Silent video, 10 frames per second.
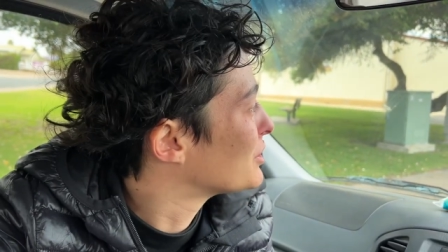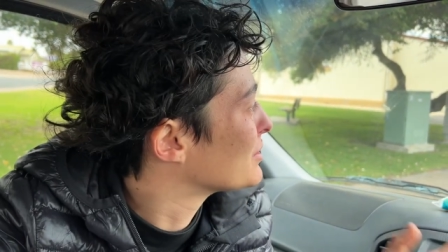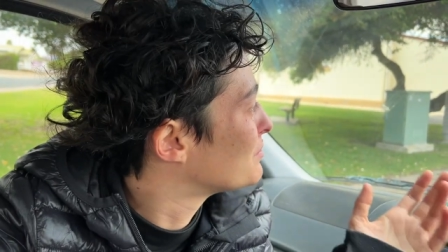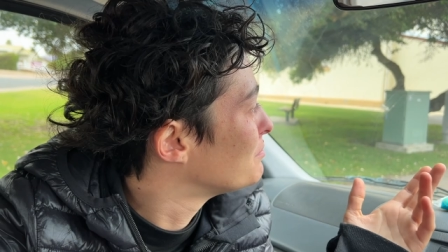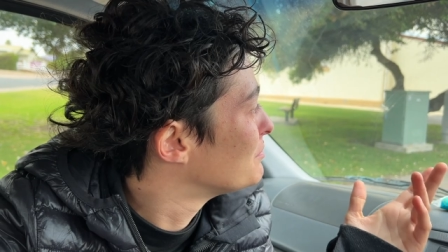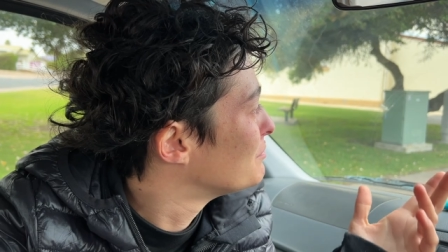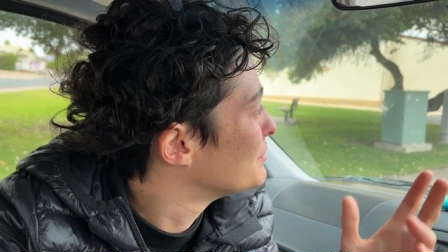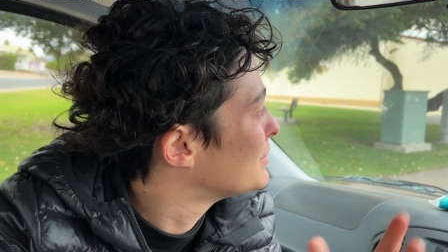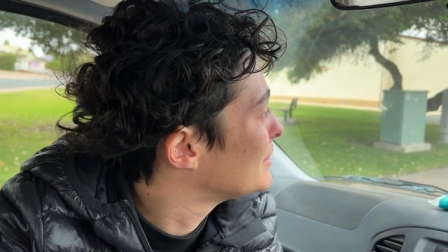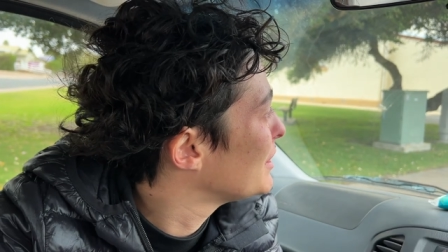Just
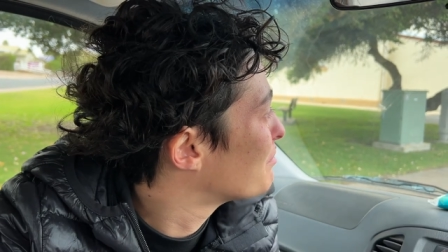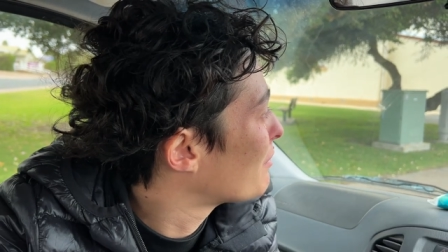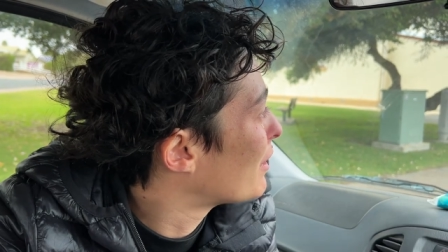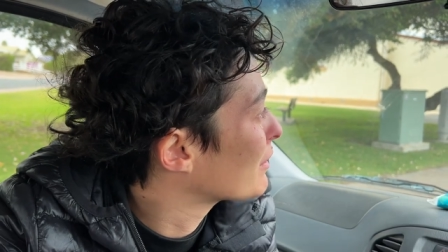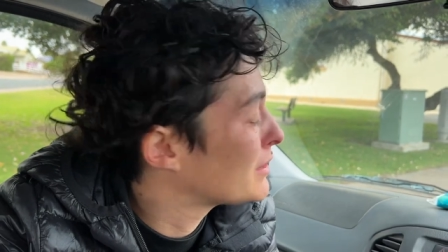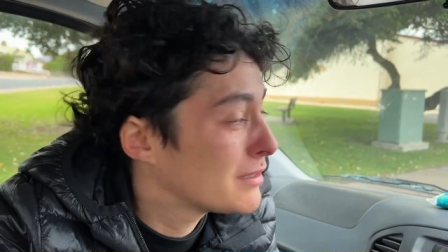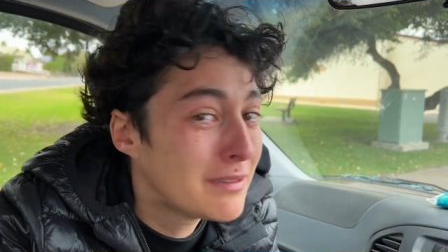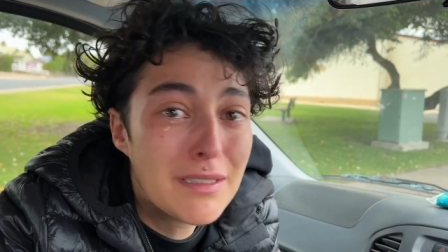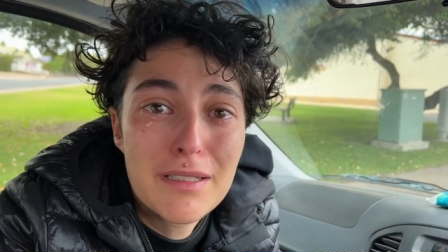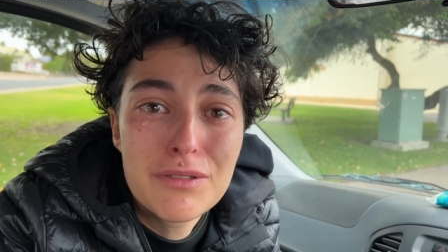stay parked
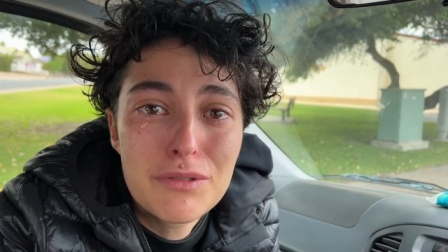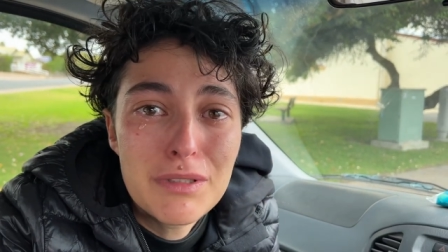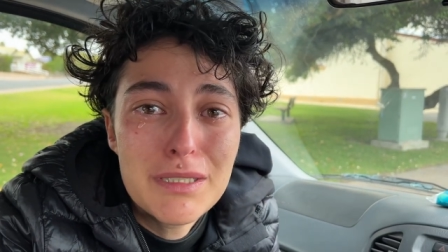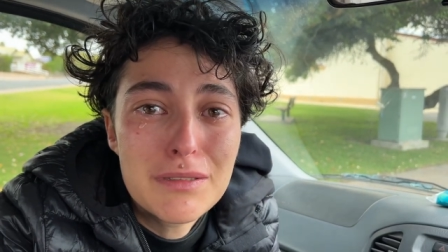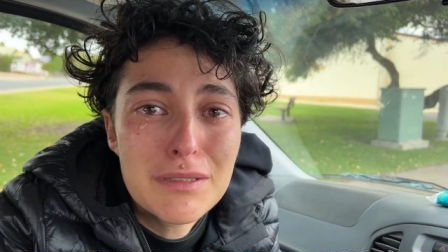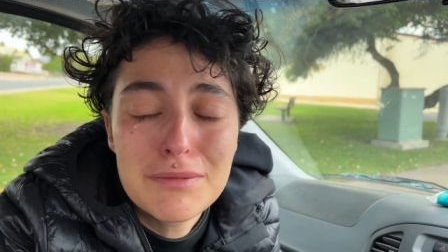in a street.